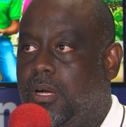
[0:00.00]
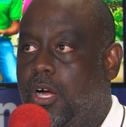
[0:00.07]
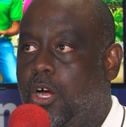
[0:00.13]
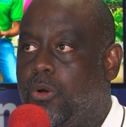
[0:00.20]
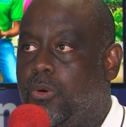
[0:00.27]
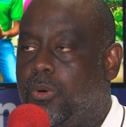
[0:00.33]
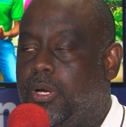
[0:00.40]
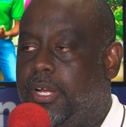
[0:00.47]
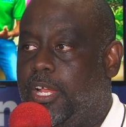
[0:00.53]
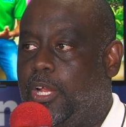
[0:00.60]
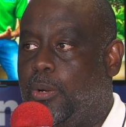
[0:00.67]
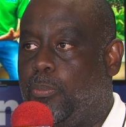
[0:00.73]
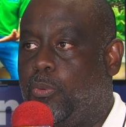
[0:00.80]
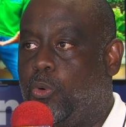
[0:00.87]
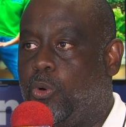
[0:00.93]
our
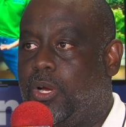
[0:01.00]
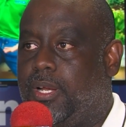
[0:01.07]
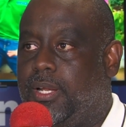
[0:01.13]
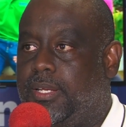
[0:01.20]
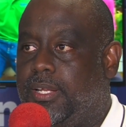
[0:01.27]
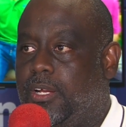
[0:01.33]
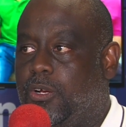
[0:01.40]
airport and